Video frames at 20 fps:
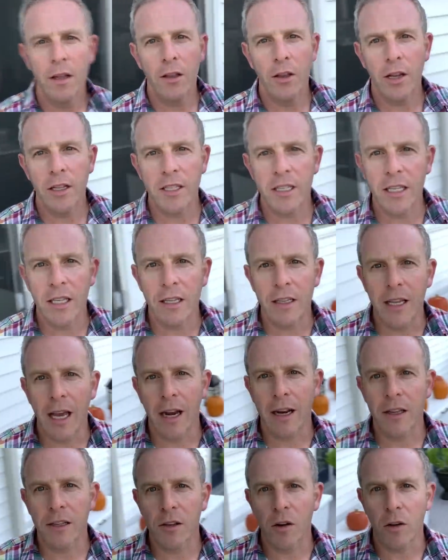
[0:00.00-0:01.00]
You can see the
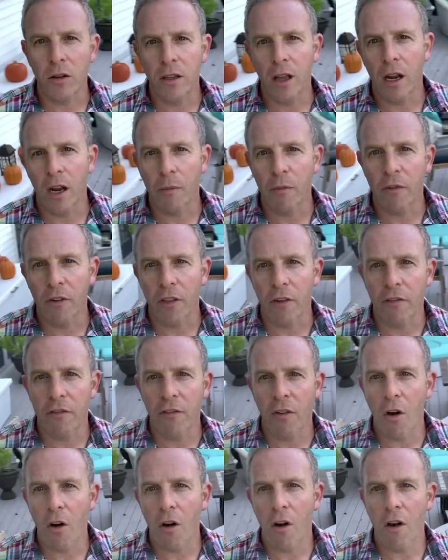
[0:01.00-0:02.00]
deck is all done up for the
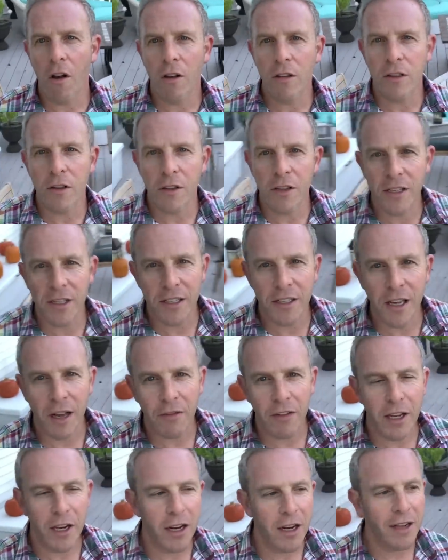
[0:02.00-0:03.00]
fall, so this is
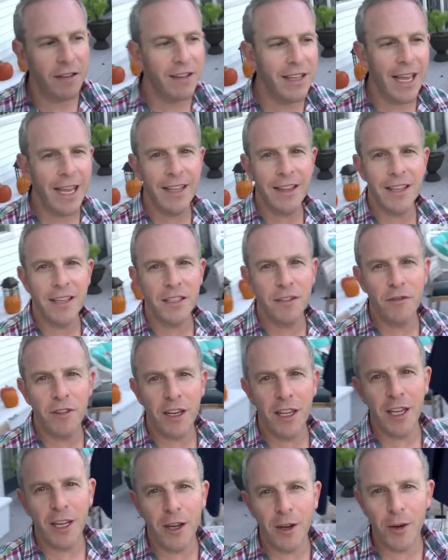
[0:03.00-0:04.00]
definitely going to date this
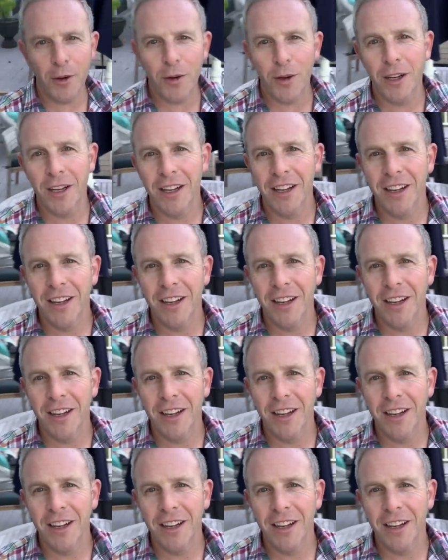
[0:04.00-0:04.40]
video.